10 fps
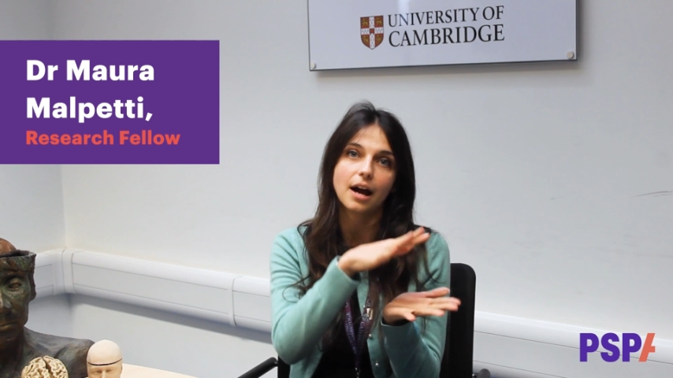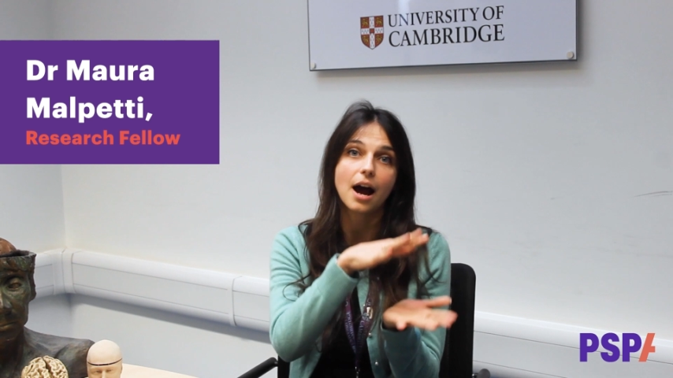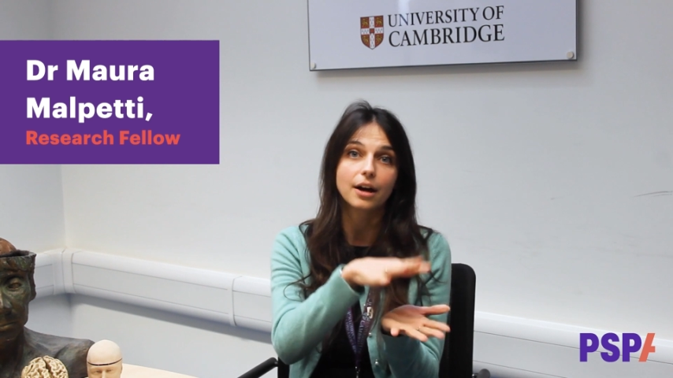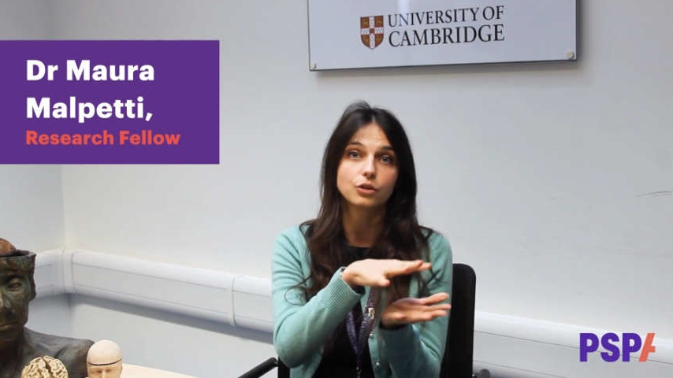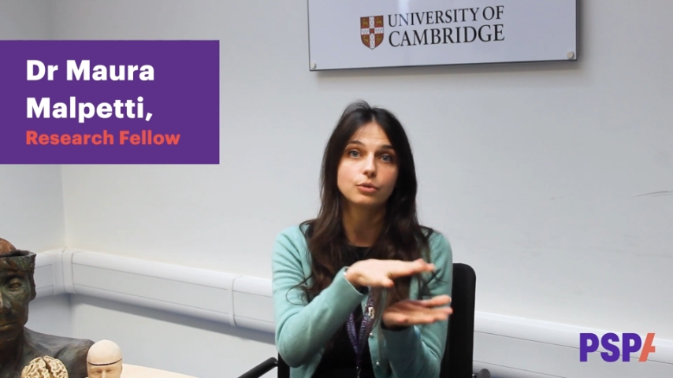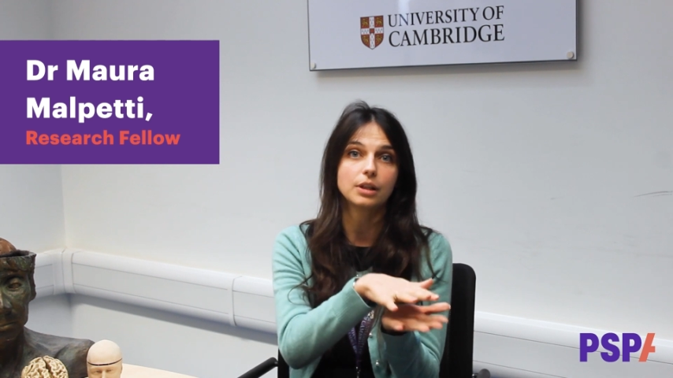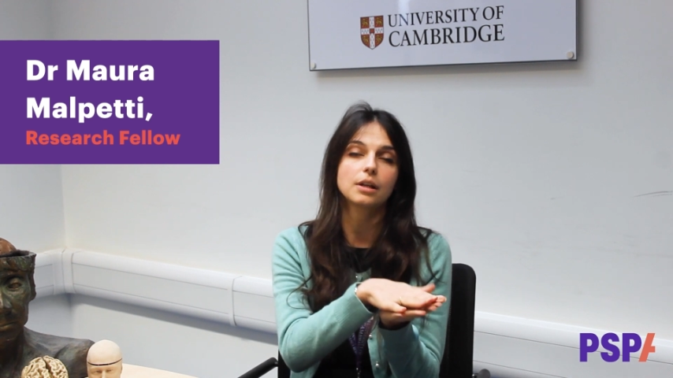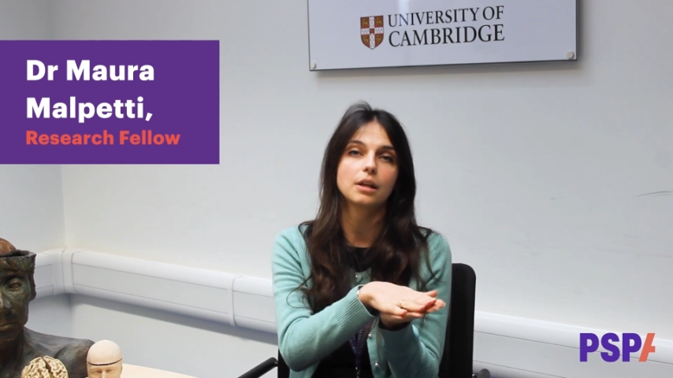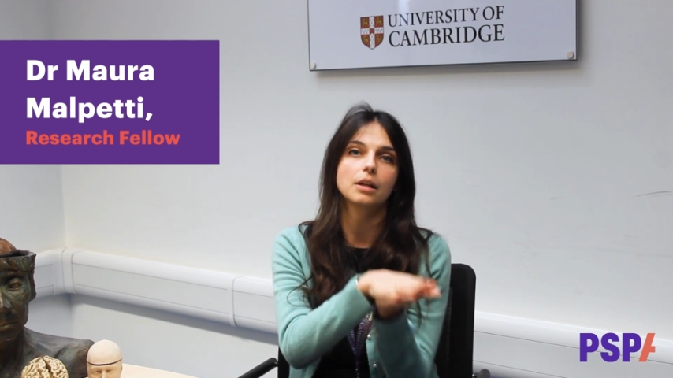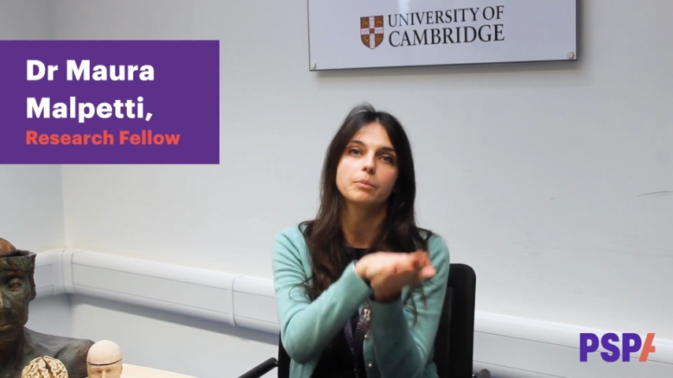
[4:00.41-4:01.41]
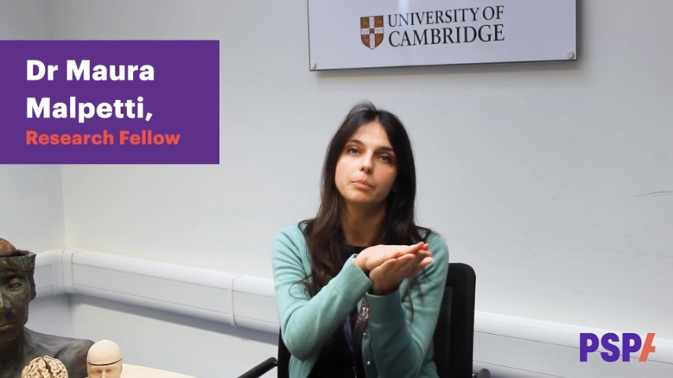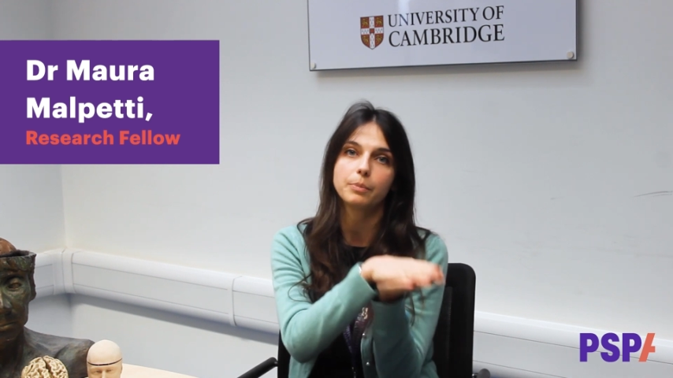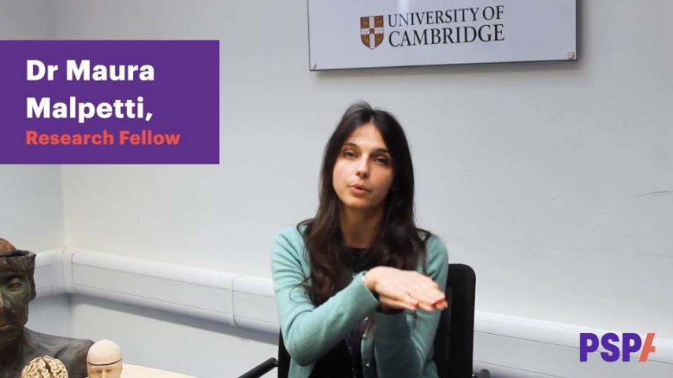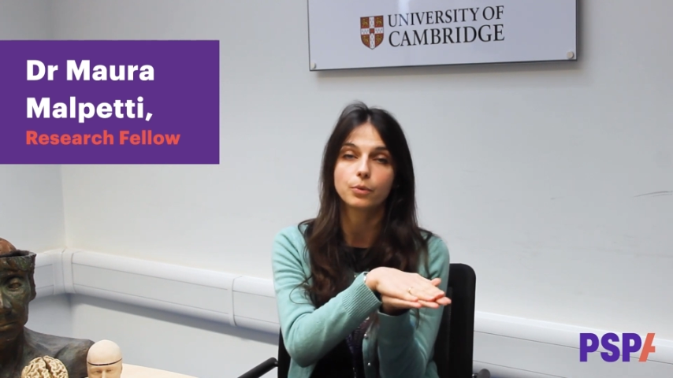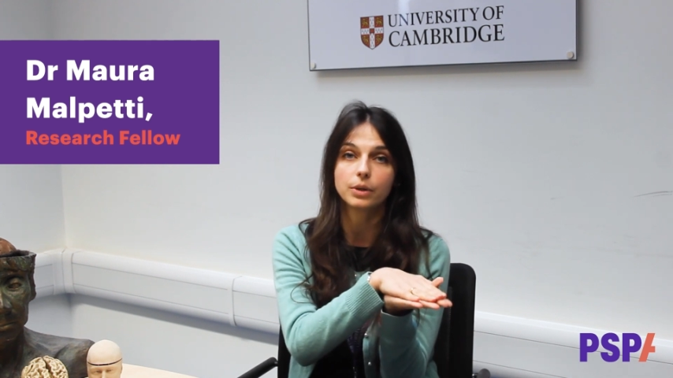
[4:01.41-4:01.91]
are unique in
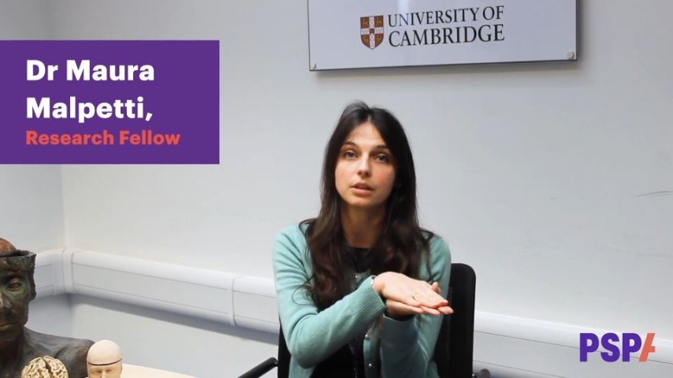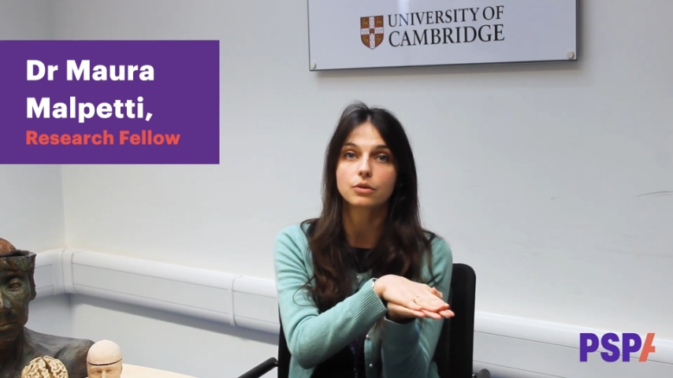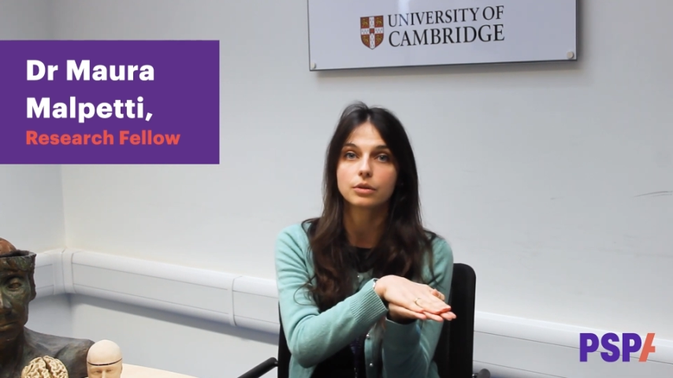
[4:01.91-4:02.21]
people with these